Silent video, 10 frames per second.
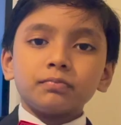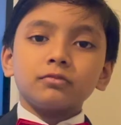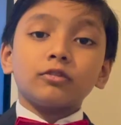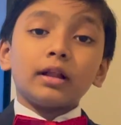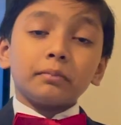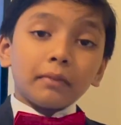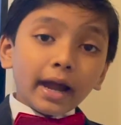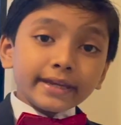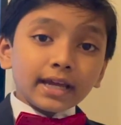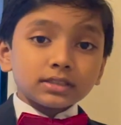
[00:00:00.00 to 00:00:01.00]
well,
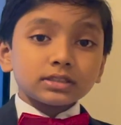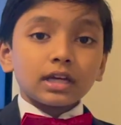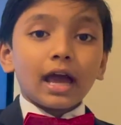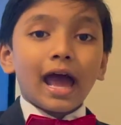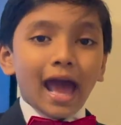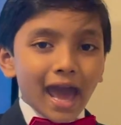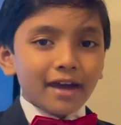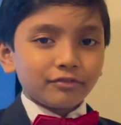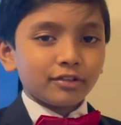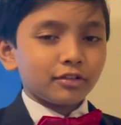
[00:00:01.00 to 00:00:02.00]
minus
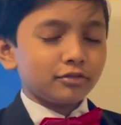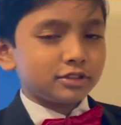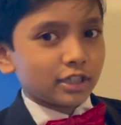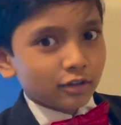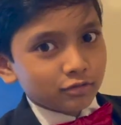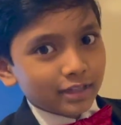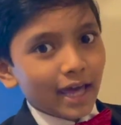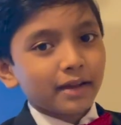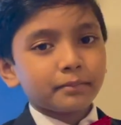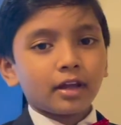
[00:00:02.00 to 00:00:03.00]
half, you should know
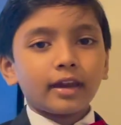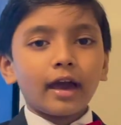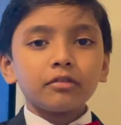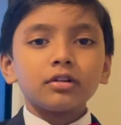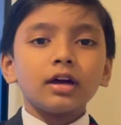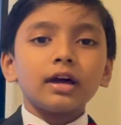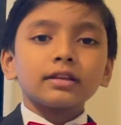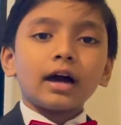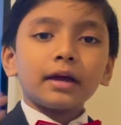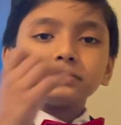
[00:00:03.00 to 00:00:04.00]
that by now,
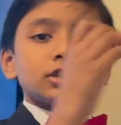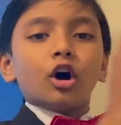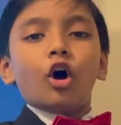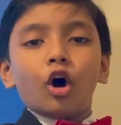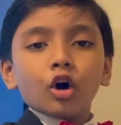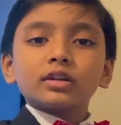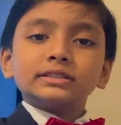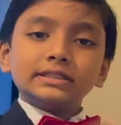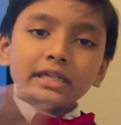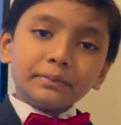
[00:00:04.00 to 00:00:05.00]
times
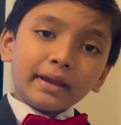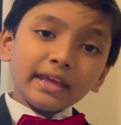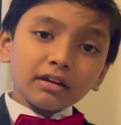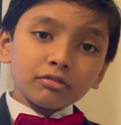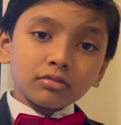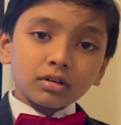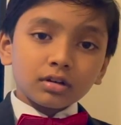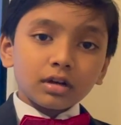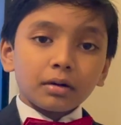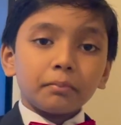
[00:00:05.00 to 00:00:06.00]
or z mu nu
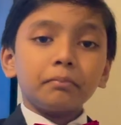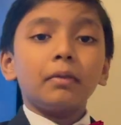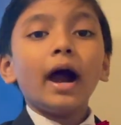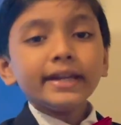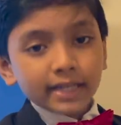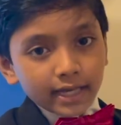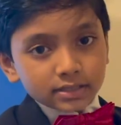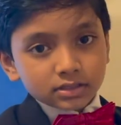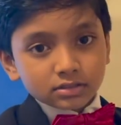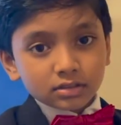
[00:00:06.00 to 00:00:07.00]

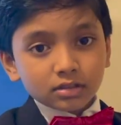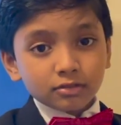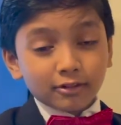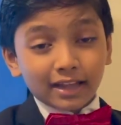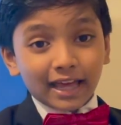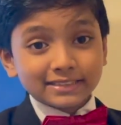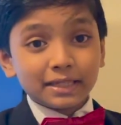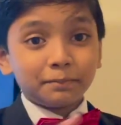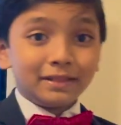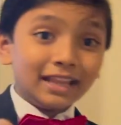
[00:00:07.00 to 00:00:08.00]
minus, well,
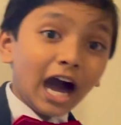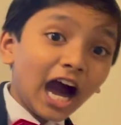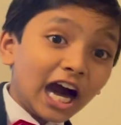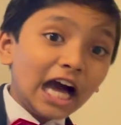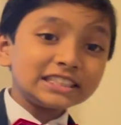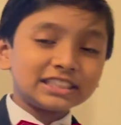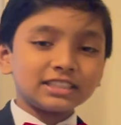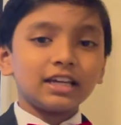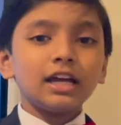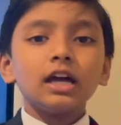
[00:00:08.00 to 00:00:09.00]
actually
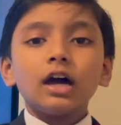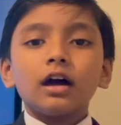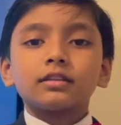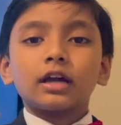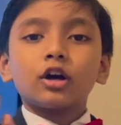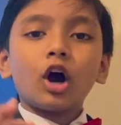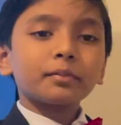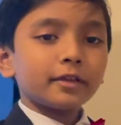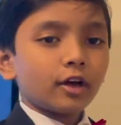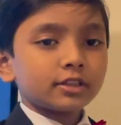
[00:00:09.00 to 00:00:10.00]
plus the
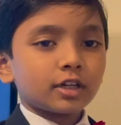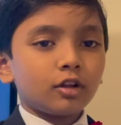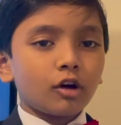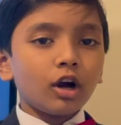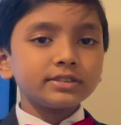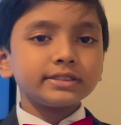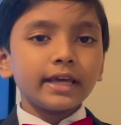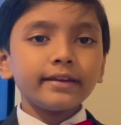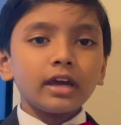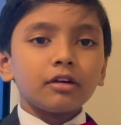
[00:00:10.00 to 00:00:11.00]
cosmological
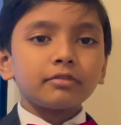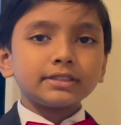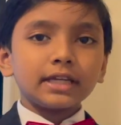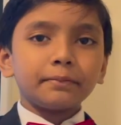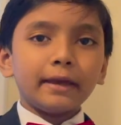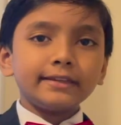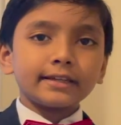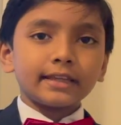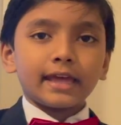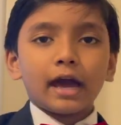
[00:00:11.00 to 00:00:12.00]
constant, which is
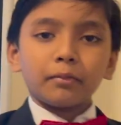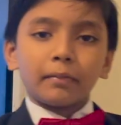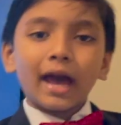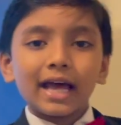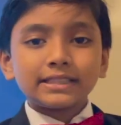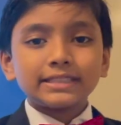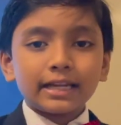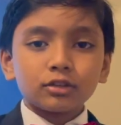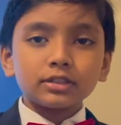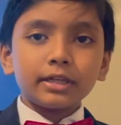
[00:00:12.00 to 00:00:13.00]
basically how mass,
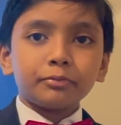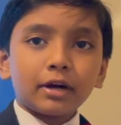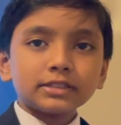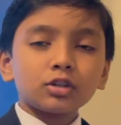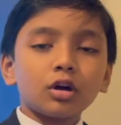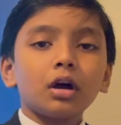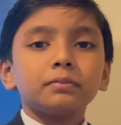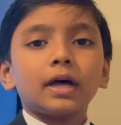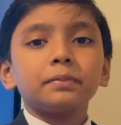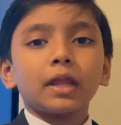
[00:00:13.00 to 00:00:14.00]
energy, pressure,
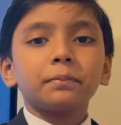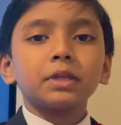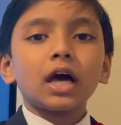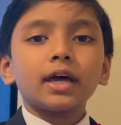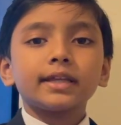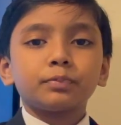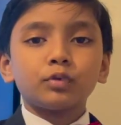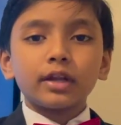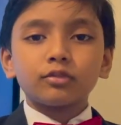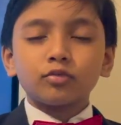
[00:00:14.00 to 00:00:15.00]
blah, blah, blah is
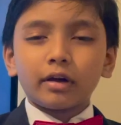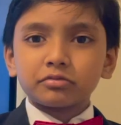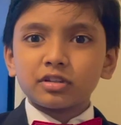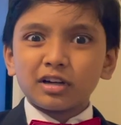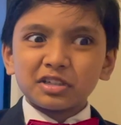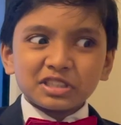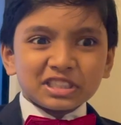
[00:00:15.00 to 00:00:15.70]
spread throughout the